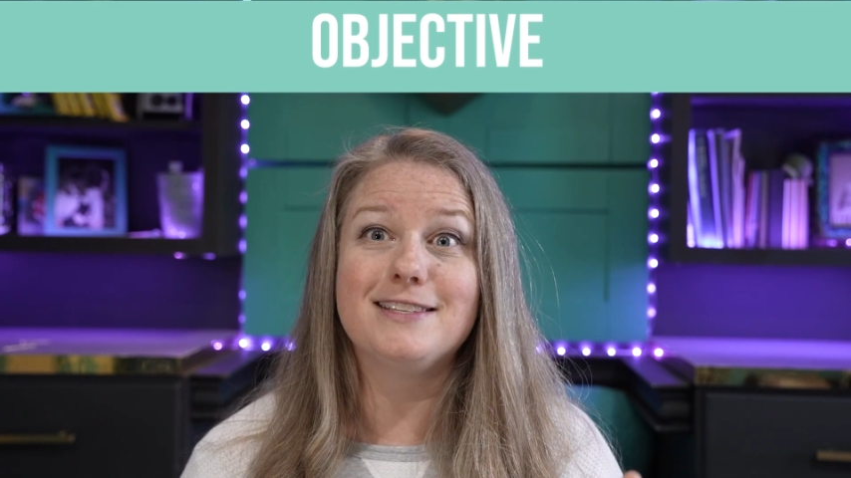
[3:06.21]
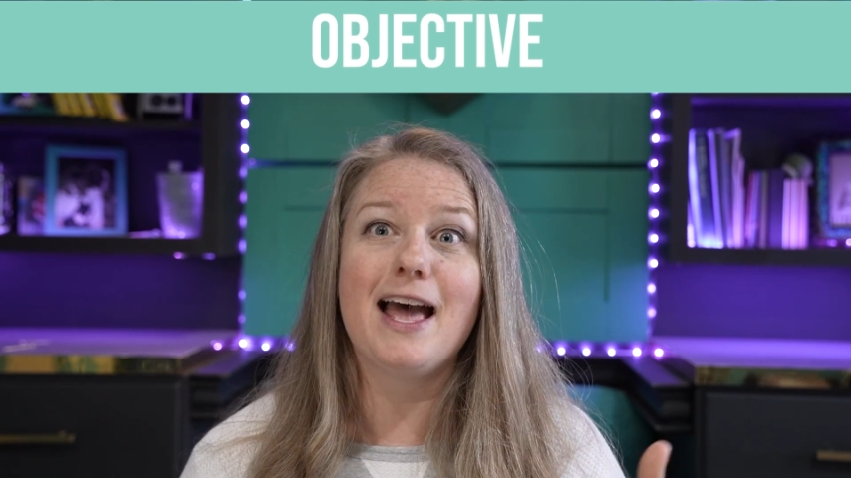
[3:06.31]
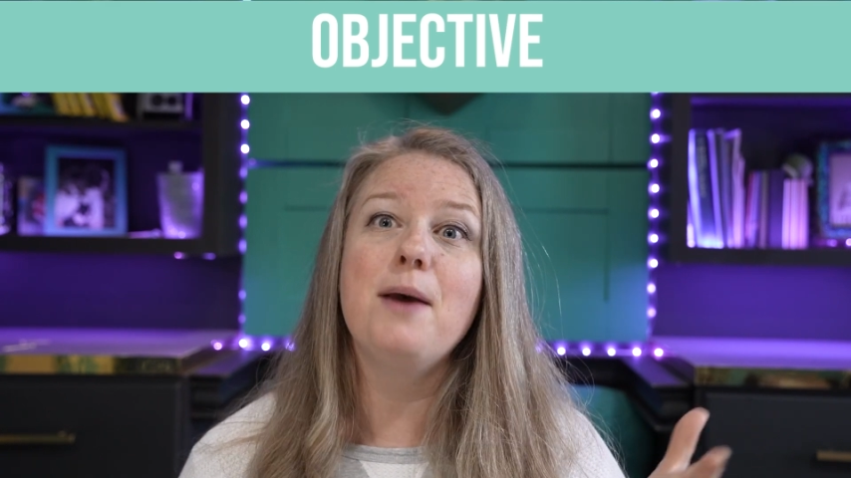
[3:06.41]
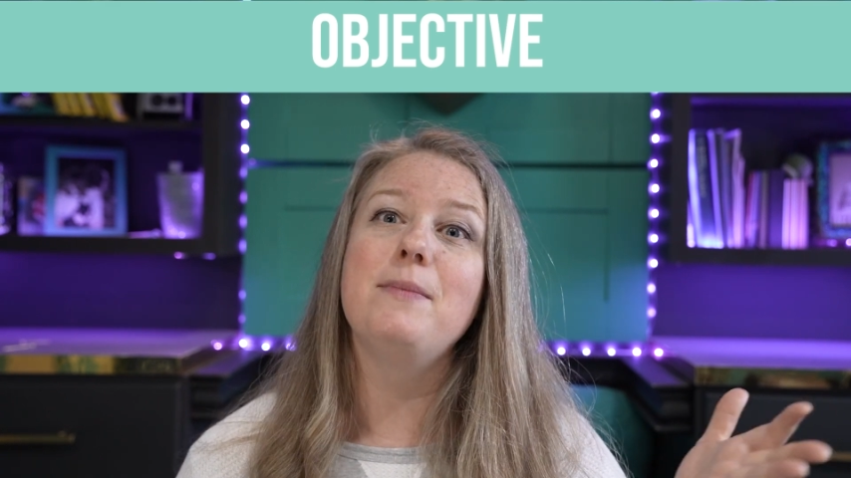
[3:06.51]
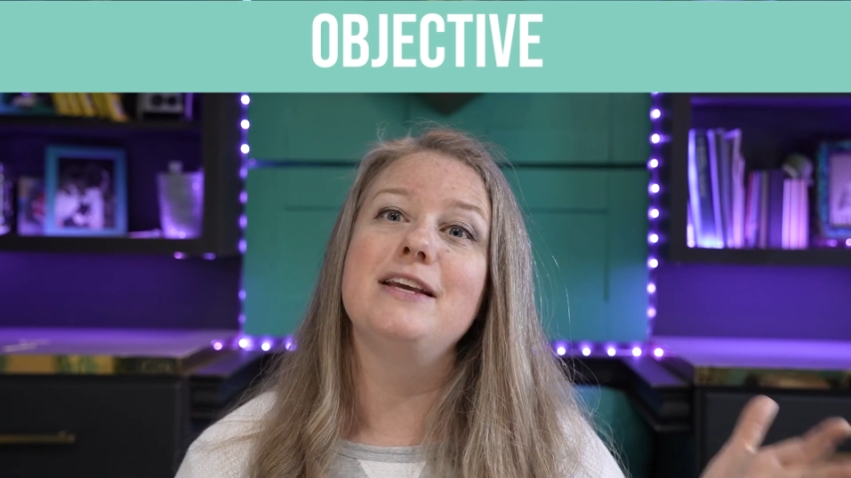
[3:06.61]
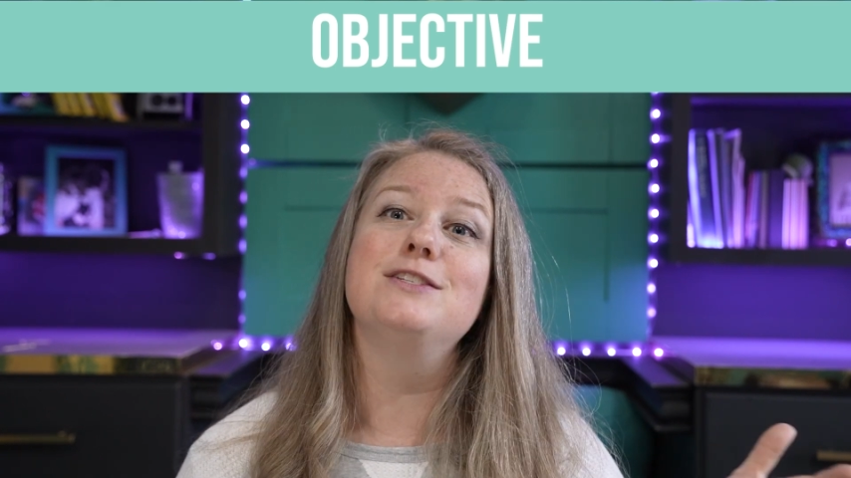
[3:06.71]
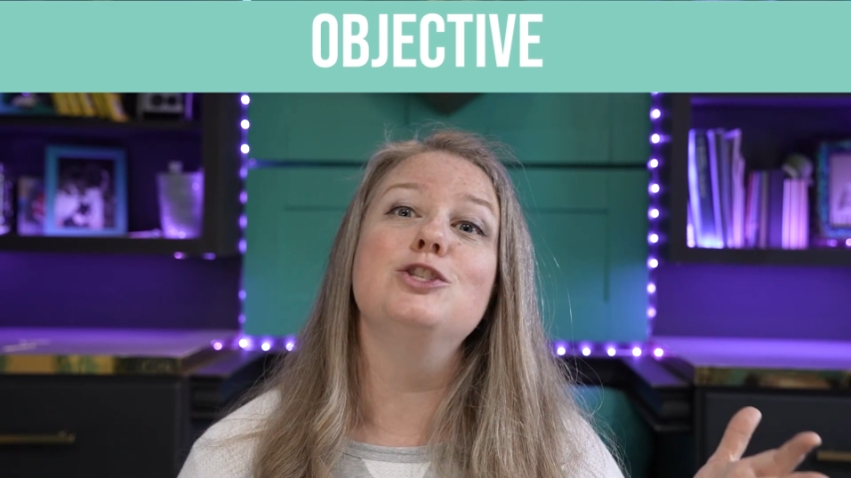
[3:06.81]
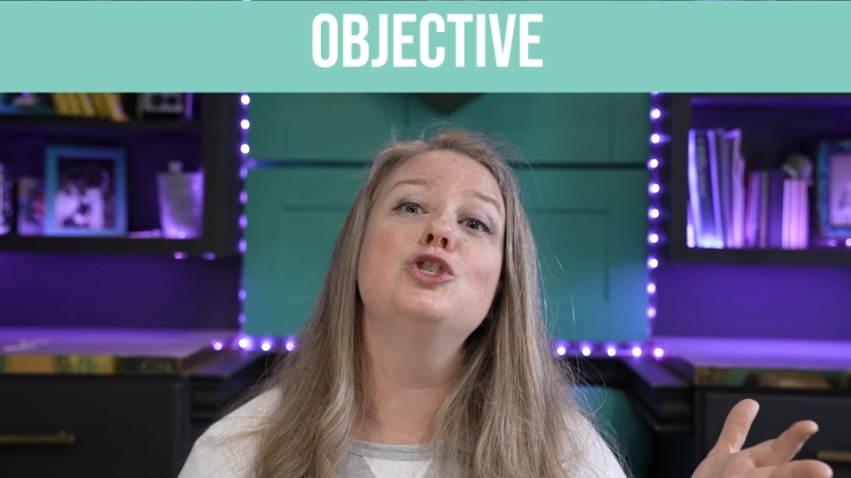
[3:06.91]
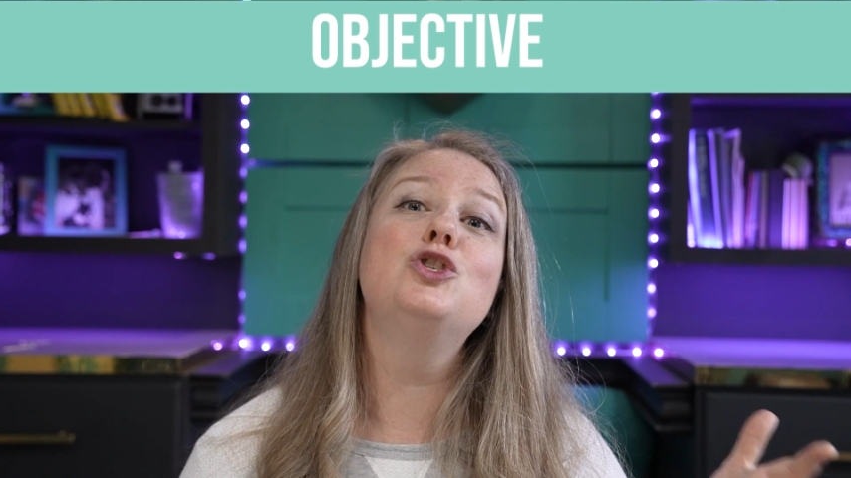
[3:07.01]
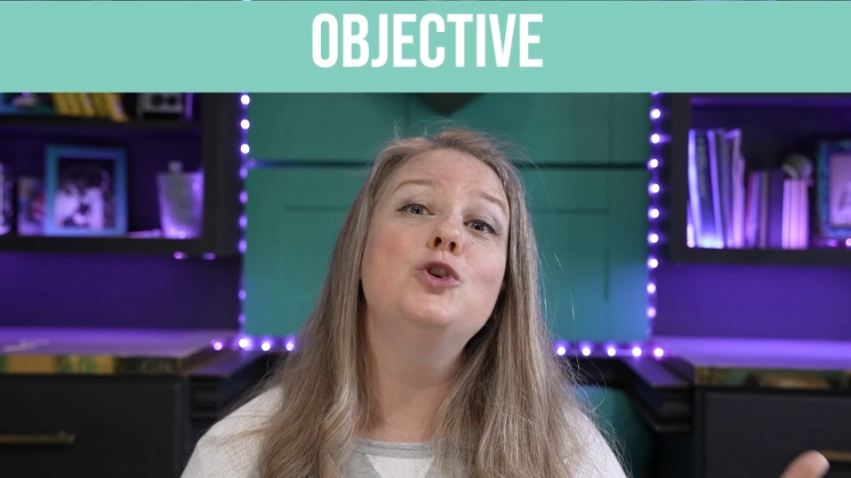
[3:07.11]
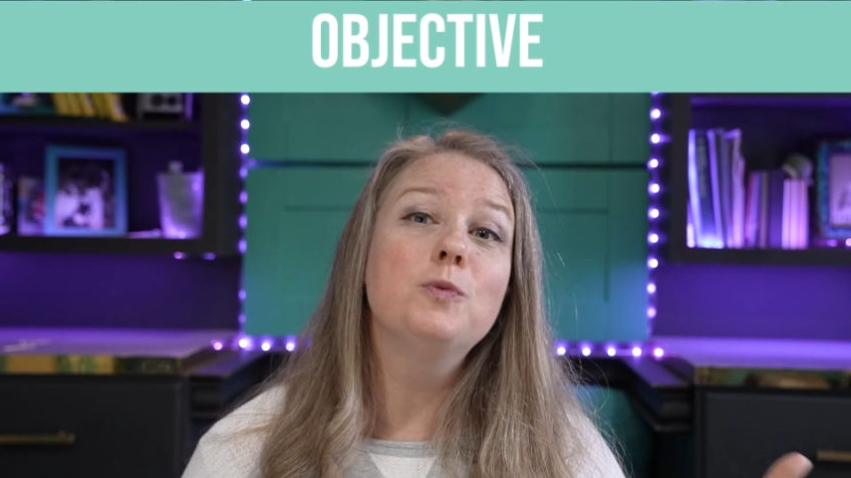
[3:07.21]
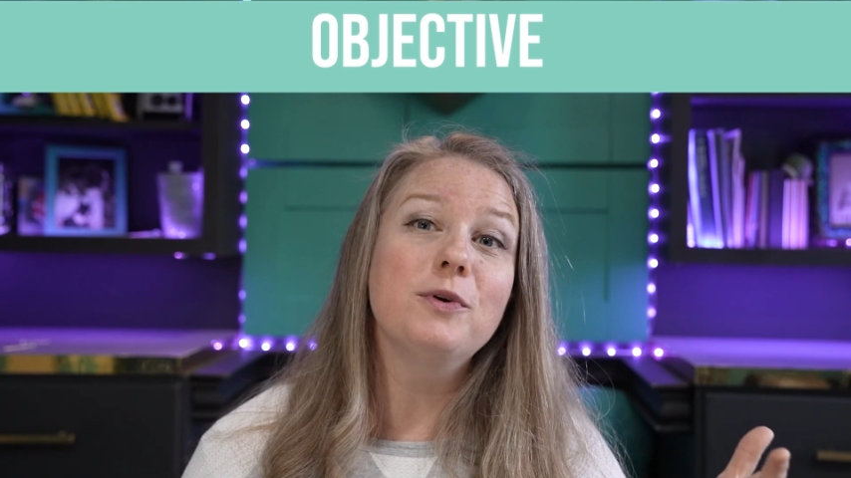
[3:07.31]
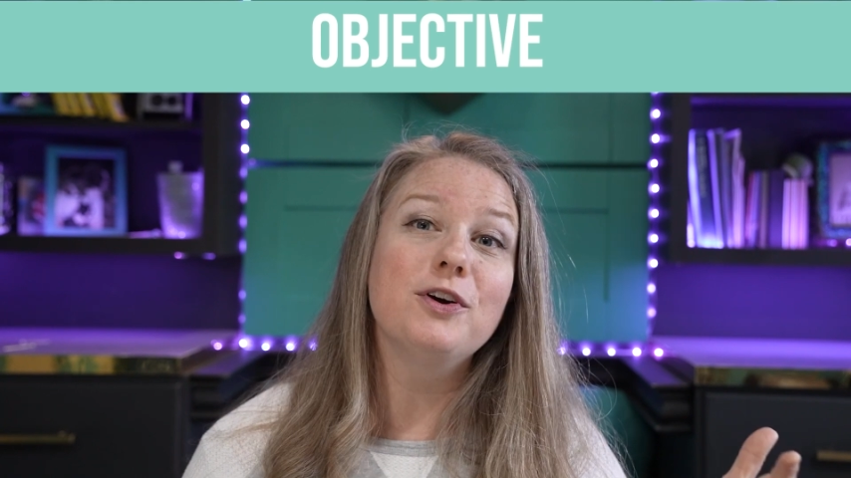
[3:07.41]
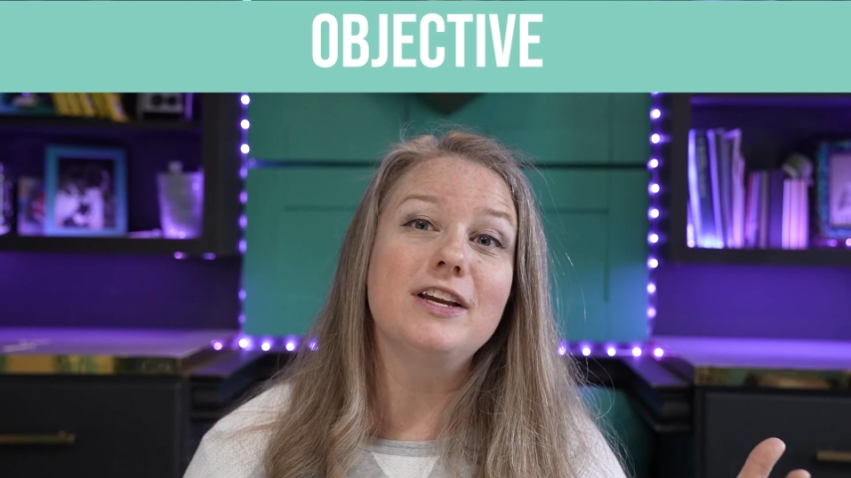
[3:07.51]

that makes it super